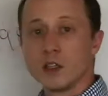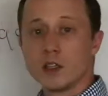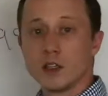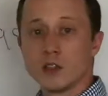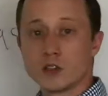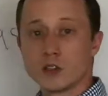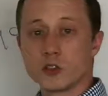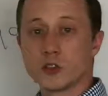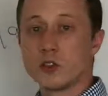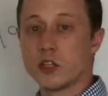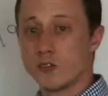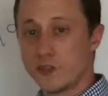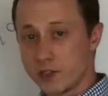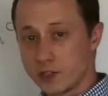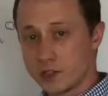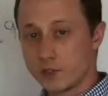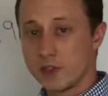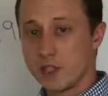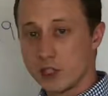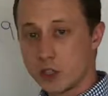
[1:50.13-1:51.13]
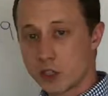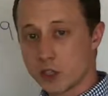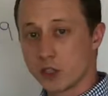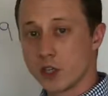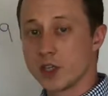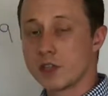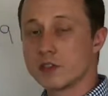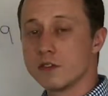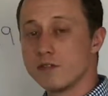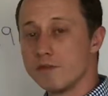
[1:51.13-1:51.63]
certificates of
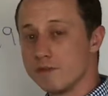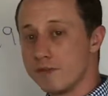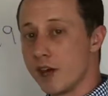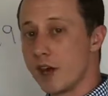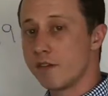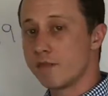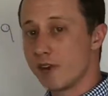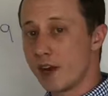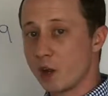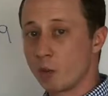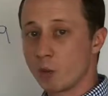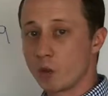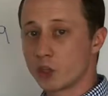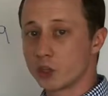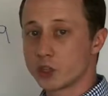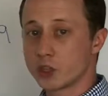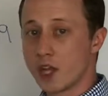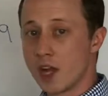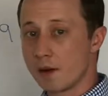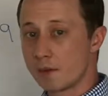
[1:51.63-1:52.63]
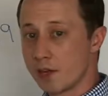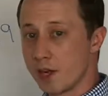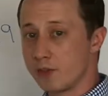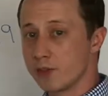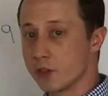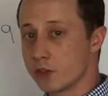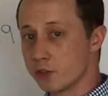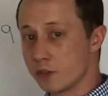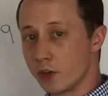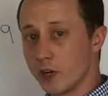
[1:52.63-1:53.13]
insurance and verifying workers' comp
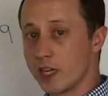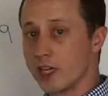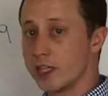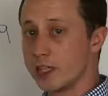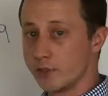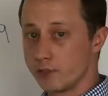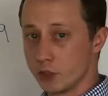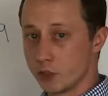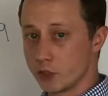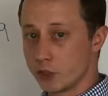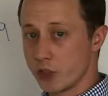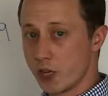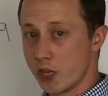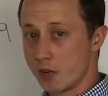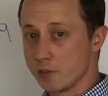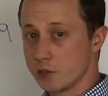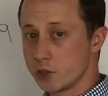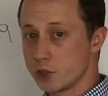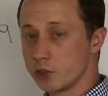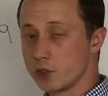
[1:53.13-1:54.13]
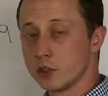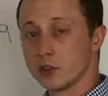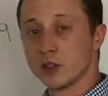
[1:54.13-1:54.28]
coverage for any of your subs.